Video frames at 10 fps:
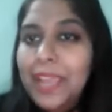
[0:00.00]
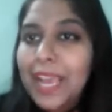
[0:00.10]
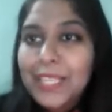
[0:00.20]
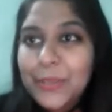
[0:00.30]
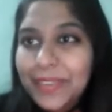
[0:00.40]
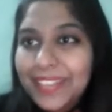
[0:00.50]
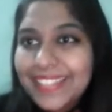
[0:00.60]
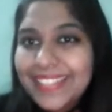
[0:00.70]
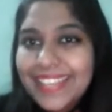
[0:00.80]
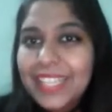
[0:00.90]
As you can
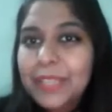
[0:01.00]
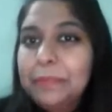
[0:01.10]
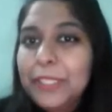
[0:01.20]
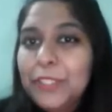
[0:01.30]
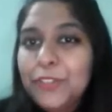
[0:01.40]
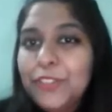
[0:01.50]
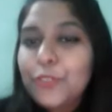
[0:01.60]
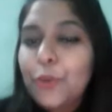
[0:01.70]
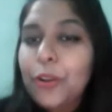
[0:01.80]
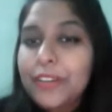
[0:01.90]
see, the picture is
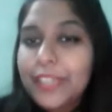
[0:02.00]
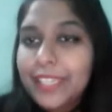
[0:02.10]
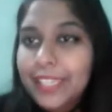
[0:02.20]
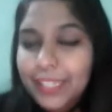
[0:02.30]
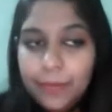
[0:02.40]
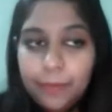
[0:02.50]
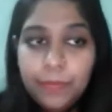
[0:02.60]
already here.